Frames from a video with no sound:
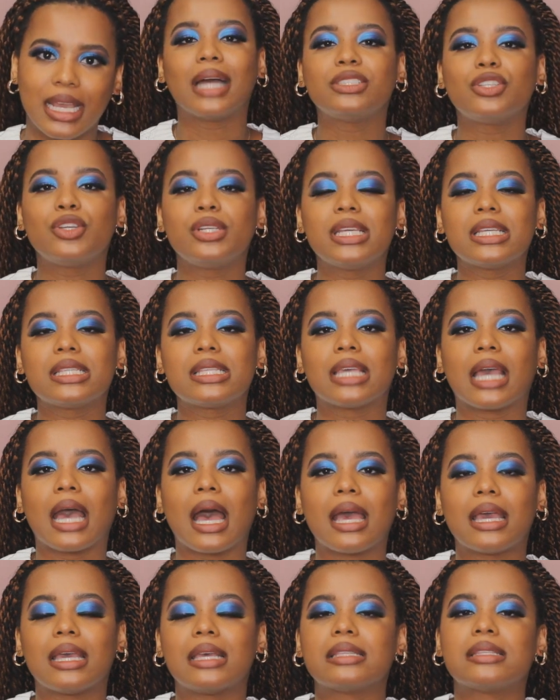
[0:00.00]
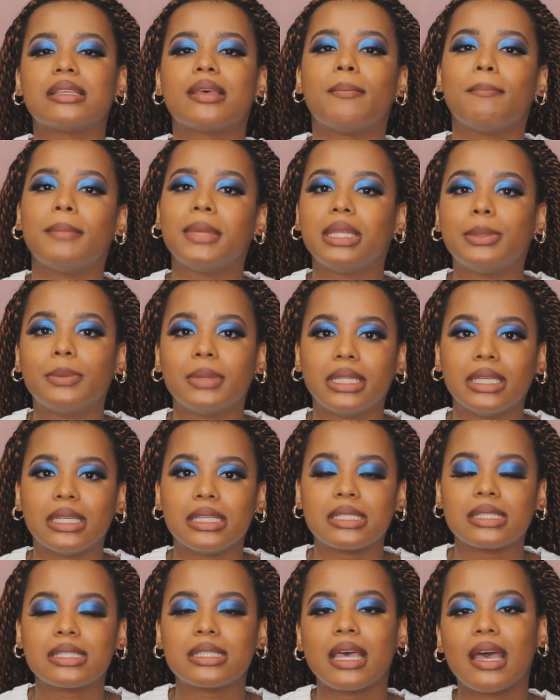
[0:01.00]
Atelier SIRAH is a
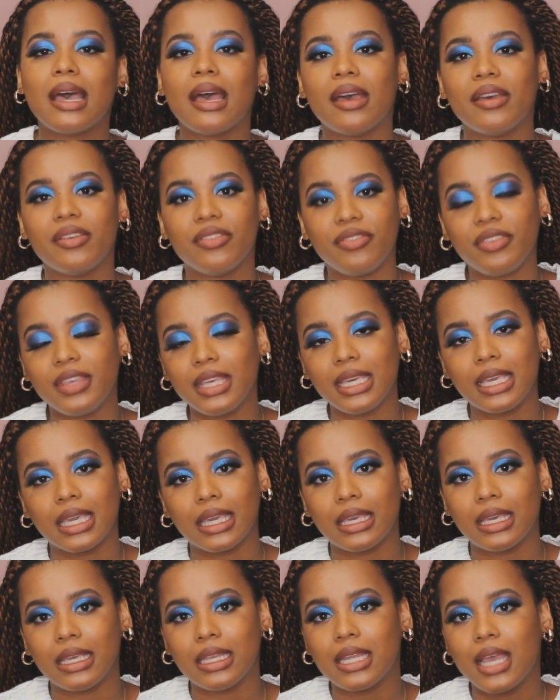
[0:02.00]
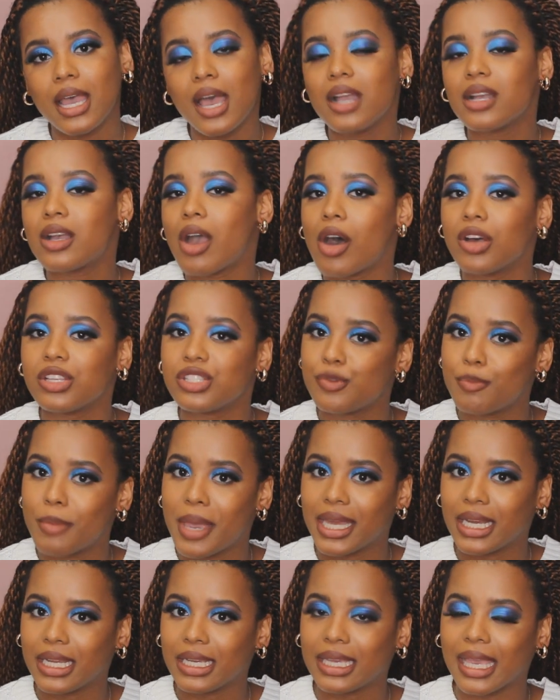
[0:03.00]
minimalist, vegan,
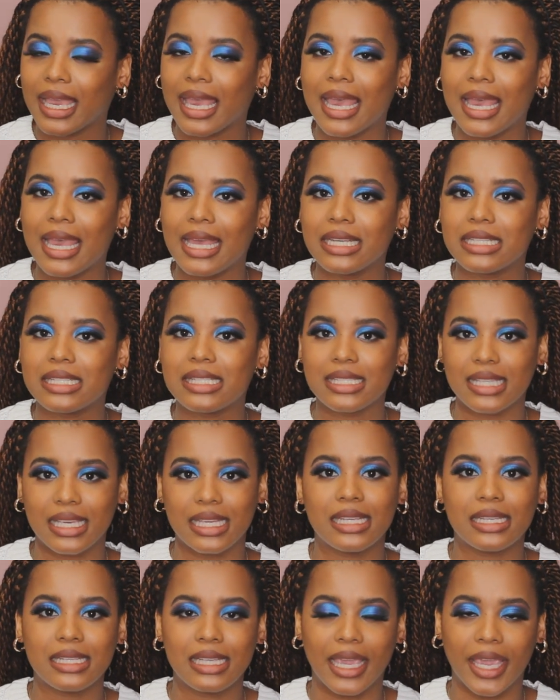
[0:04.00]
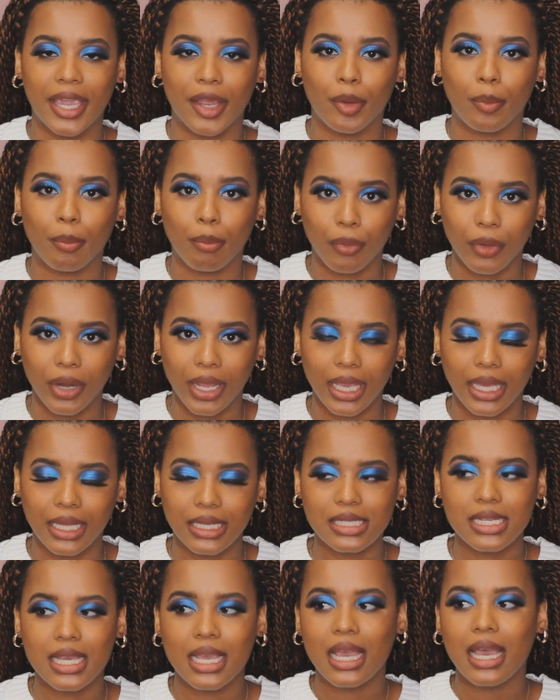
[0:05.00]
cosmetic, and skincare
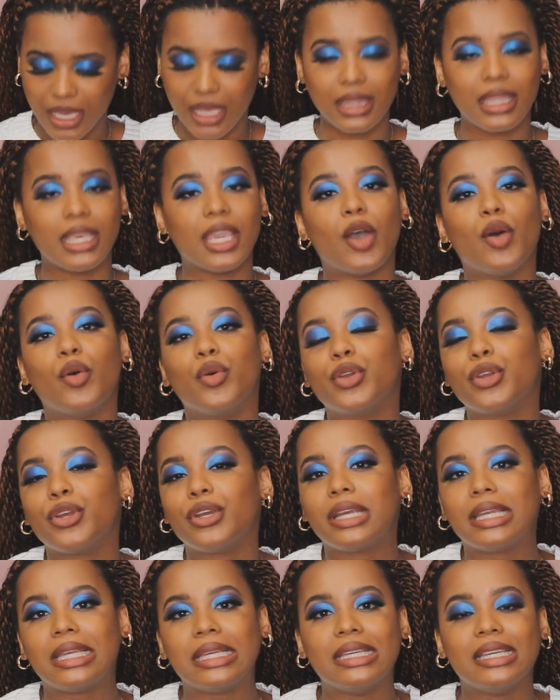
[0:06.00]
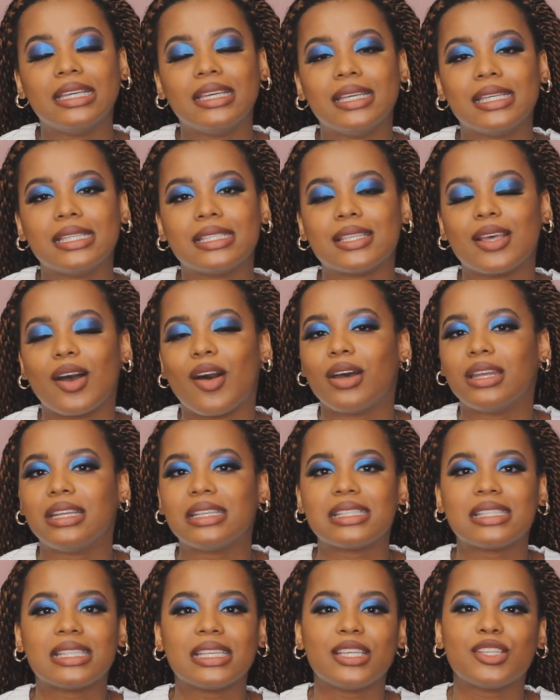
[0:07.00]
brand. The owner is
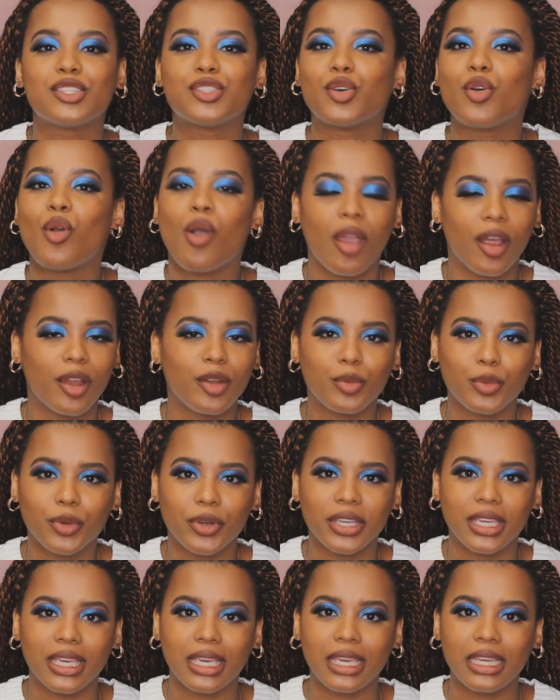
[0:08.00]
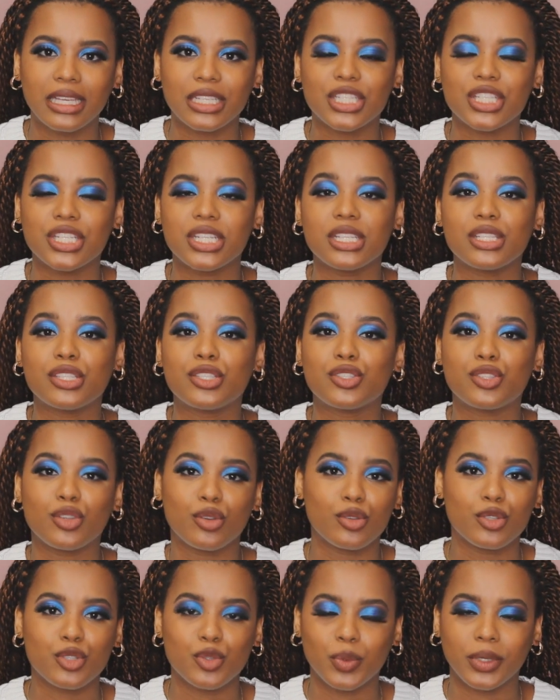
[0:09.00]
honestly so hardworking. She's
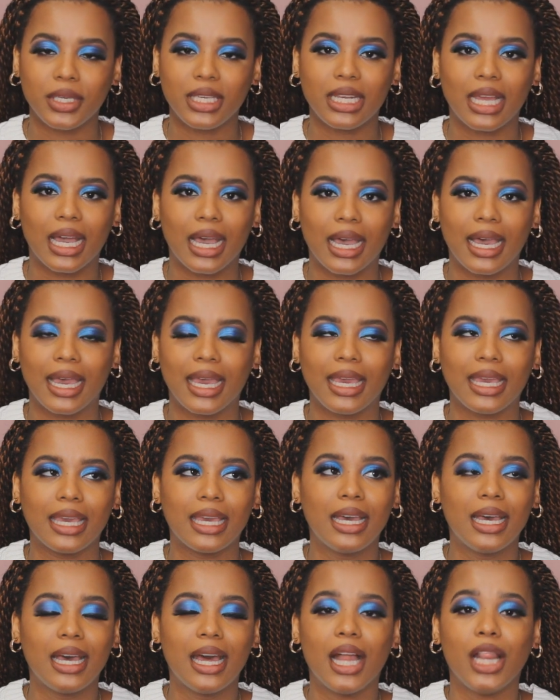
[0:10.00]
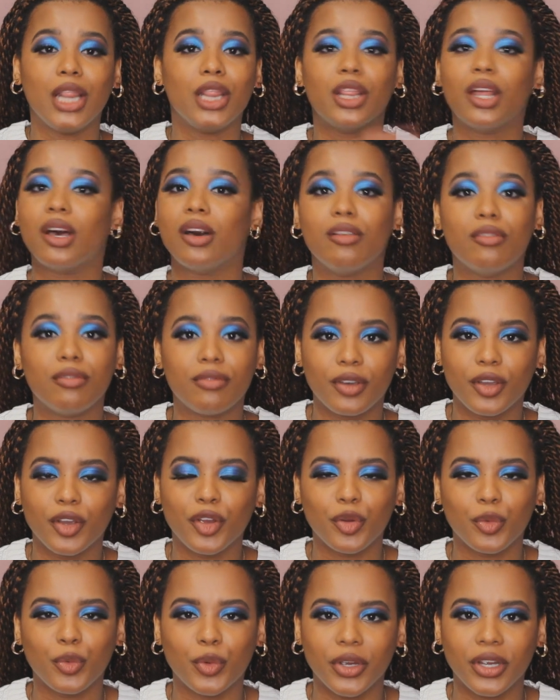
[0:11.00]
so sweet. I love
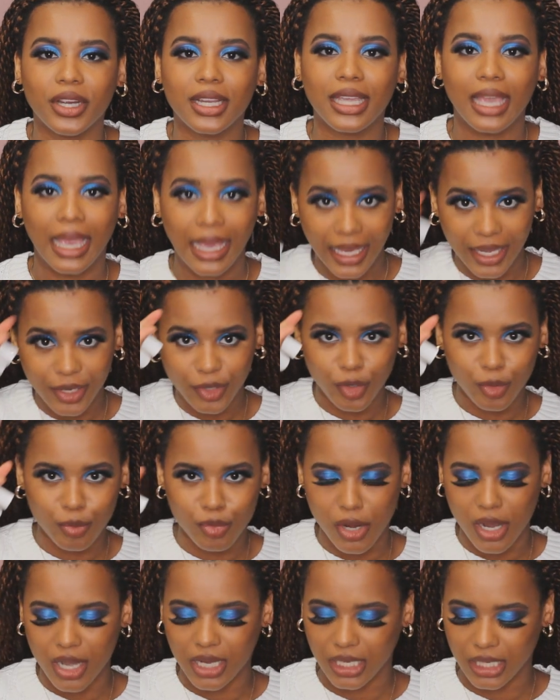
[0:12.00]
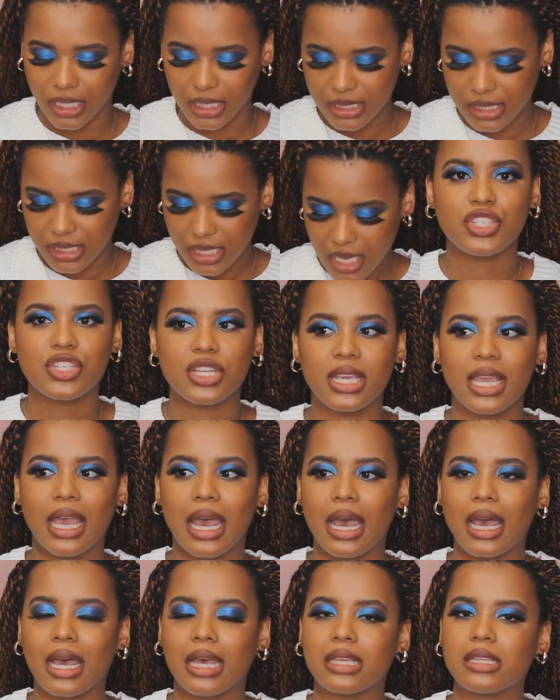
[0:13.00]
her work and her products. She
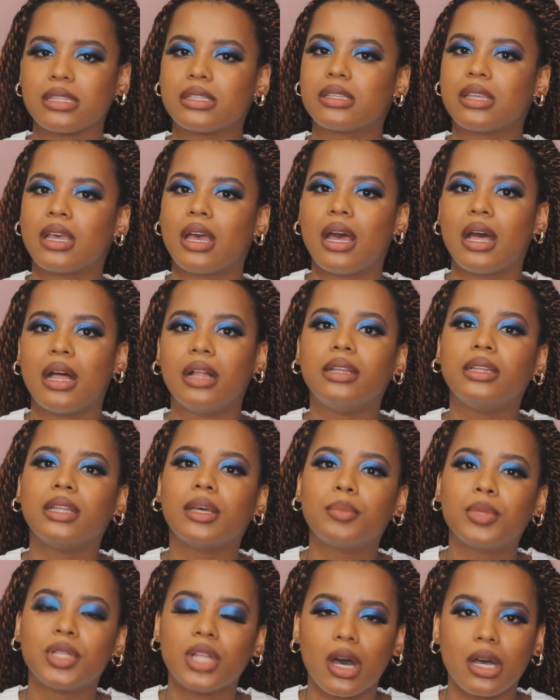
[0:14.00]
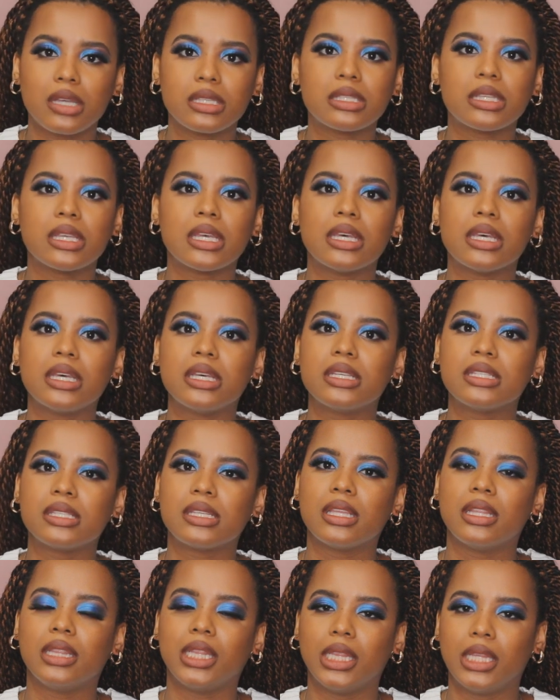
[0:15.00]
has lip
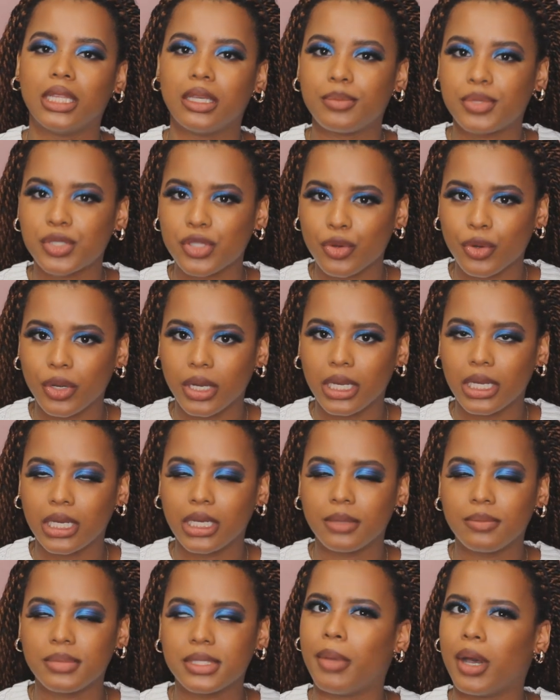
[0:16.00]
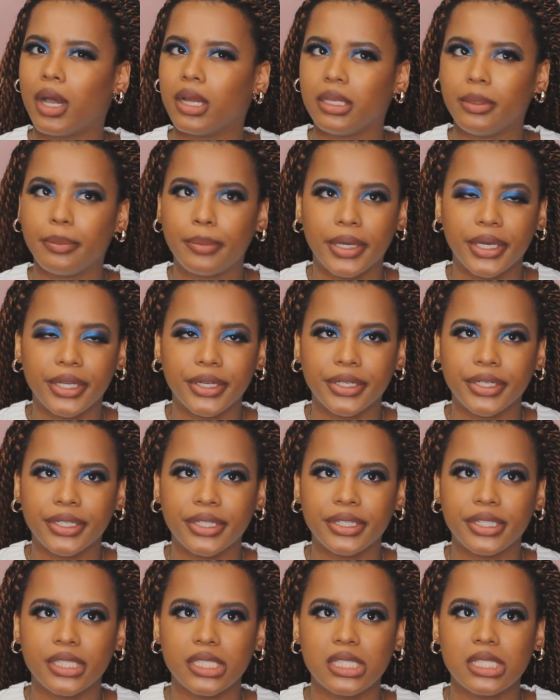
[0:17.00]
glosses, lip scrubs, body
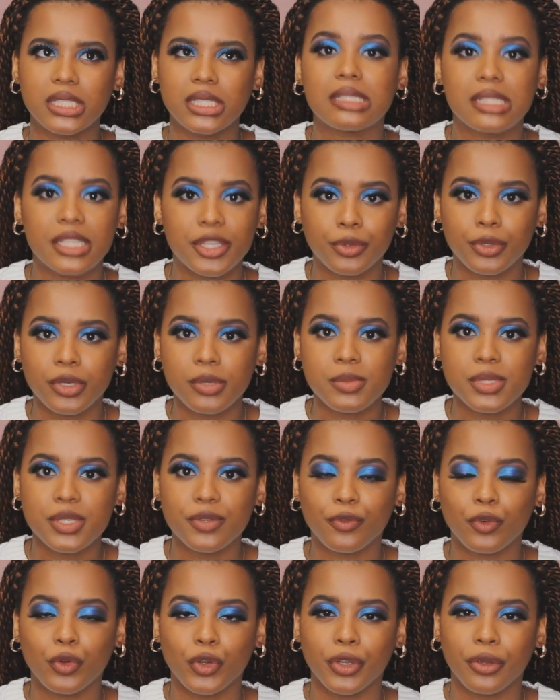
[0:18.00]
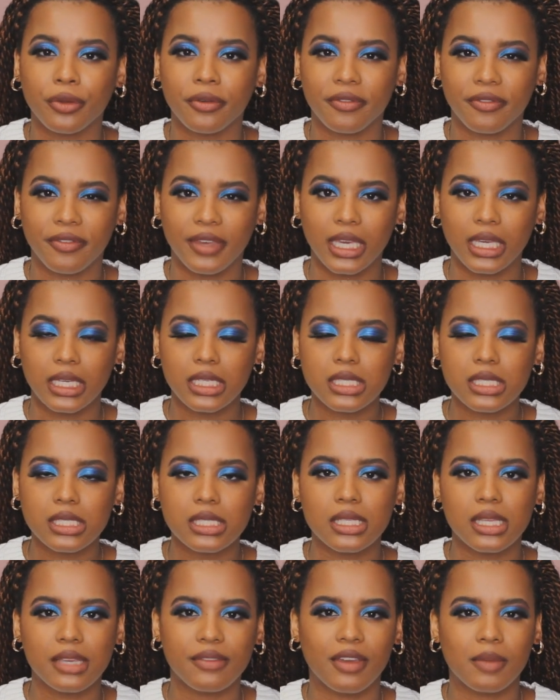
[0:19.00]
butters, serums for your
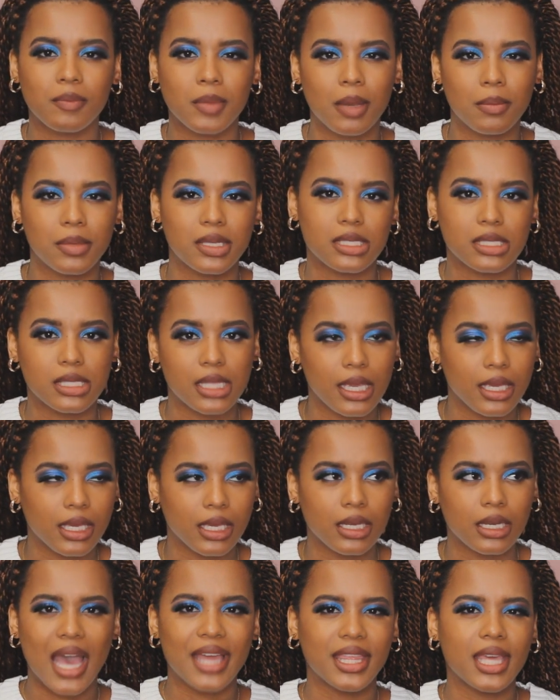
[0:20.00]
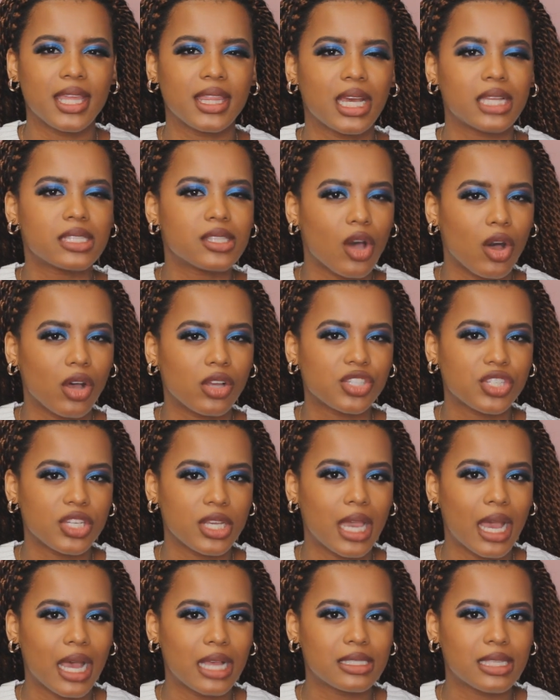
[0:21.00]
face, if I'm not mistaken. I think that's all
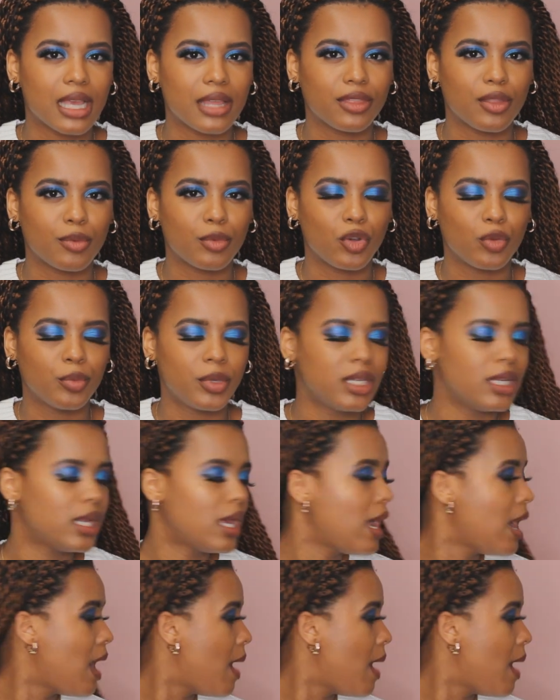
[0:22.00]
she has at the moment.